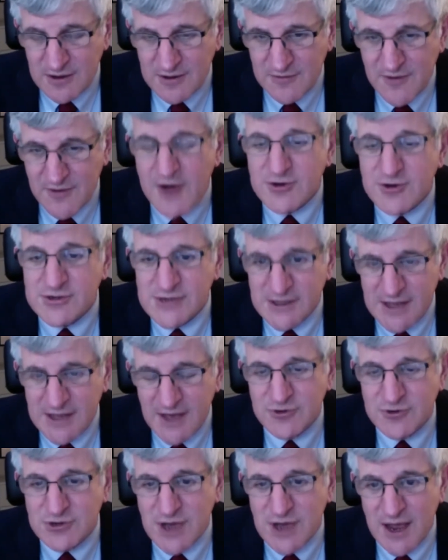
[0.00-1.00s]
The virus that
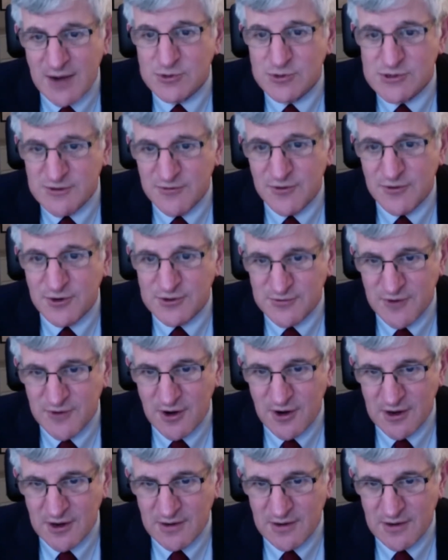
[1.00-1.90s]
left China was the first variant.